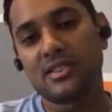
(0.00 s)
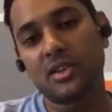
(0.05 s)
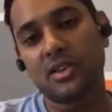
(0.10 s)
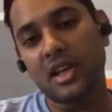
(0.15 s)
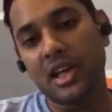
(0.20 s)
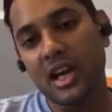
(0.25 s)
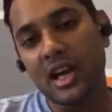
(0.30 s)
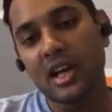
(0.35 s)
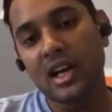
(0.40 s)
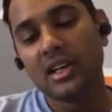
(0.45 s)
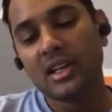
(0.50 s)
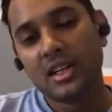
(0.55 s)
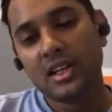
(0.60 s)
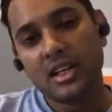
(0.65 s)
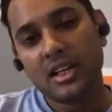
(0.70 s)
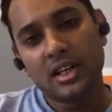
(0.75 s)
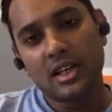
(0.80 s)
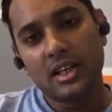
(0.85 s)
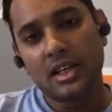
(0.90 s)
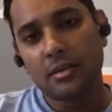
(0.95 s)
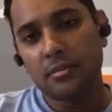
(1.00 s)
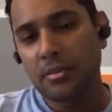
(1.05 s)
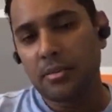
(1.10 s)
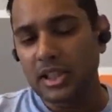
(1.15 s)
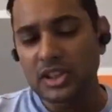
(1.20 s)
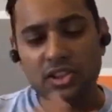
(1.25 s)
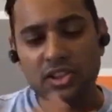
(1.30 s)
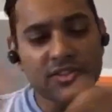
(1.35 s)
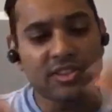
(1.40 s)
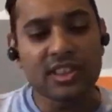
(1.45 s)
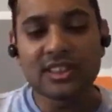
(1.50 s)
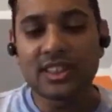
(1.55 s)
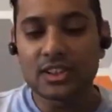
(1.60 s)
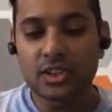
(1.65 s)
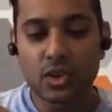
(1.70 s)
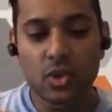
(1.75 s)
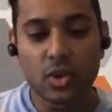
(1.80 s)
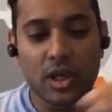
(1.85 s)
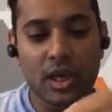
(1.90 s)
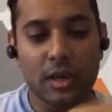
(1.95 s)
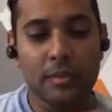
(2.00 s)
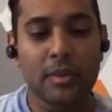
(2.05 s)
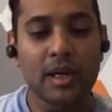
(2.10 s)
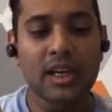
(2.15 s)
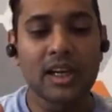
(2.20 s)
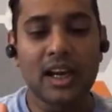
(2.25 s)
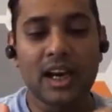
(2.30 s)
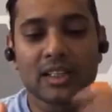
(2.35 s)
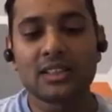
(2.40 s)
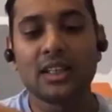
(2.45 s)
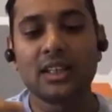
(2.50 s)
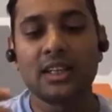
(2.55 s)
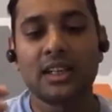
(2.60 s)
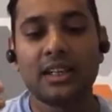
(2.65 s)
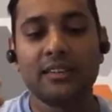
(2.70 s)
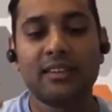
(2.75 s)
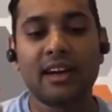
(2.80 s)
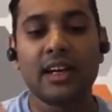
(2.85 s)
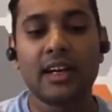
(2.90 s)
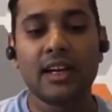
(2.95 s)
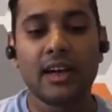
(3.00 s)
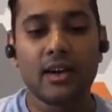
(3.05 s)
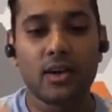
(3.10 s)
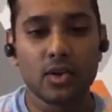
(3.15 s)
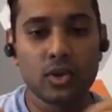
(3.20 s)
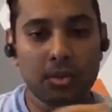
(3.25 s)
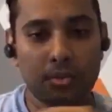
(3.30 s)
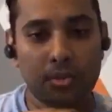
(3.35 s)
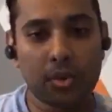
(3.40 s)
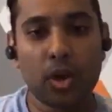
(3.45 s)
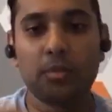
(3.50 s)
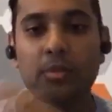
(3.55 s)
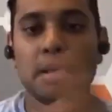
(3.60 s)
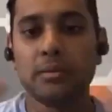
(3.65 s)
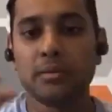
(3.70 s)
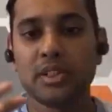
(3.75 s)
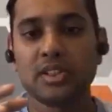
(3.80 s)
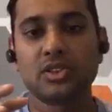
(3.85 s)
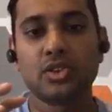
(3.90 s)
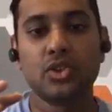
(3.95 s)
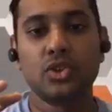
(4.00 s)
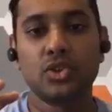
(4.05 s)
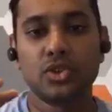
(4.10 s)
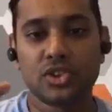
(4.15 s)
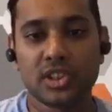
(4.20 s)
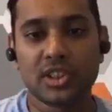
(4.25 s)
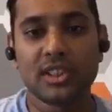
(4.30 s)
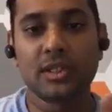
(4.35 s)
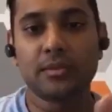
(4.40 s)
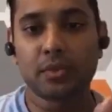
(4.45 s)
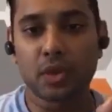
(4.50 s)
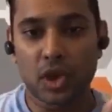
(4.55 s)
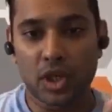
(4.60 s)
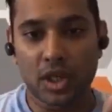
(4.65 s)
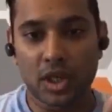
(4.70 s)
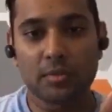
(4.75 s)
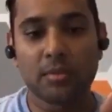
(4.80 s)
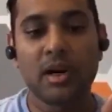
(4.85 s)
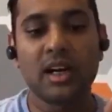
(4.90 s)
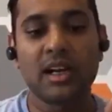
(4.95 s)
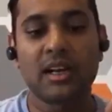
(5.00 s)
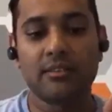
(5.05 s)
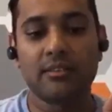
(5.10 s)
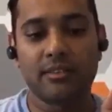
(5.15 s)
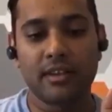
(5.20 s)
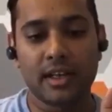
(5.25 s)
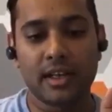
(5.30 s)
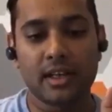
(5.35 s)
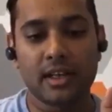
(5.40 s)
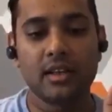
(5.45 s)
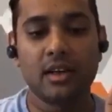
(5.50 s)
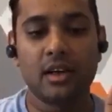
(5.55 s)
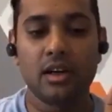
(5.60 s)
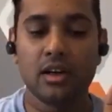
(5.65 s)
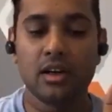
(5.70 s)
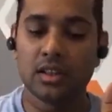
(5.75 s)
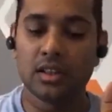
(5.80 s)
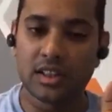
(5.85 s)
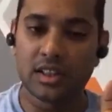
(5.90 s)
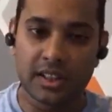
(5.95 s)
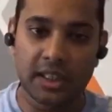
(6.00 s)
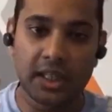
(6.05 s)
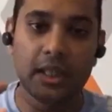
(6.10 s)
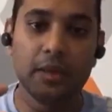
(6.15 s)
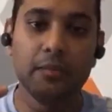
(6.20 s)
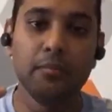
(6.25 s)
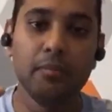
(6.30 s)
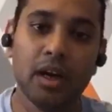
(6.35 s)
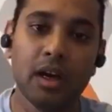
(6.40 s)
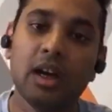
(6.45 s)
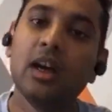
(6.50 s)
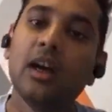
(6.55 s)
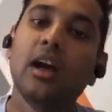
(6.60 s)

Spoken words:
So yeah, a bunch of things that you look at, but largely divided into the problem, the solution, and the product market fit, the team,